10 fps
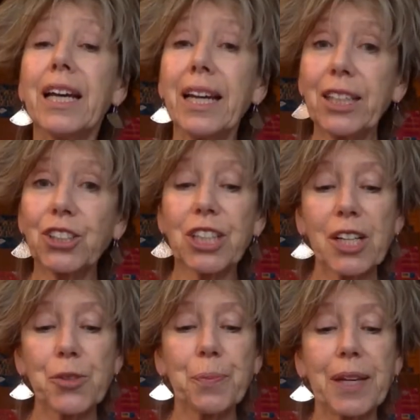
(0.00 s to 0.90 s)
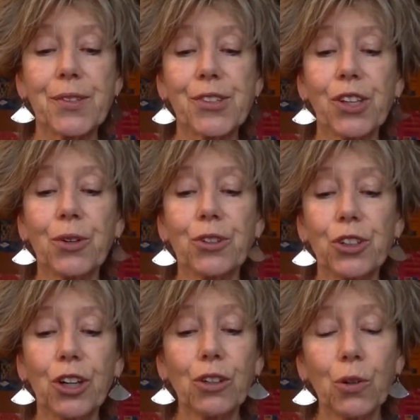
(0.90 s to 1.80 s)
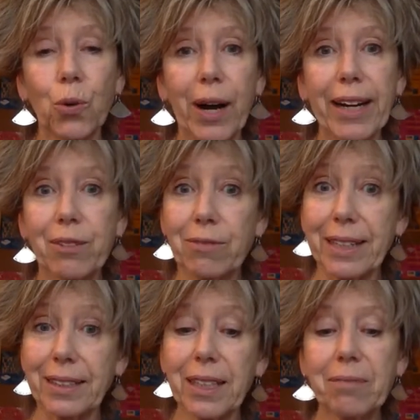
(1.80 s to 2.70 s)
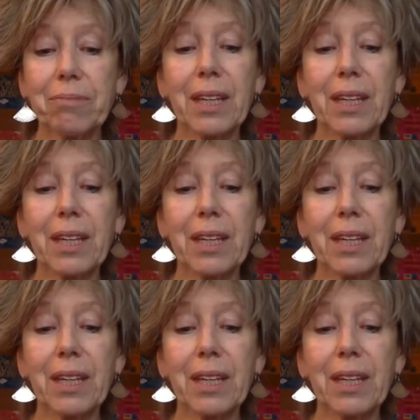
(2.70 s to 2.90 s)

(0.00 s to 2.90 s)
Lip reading: It just means that you're not quite ready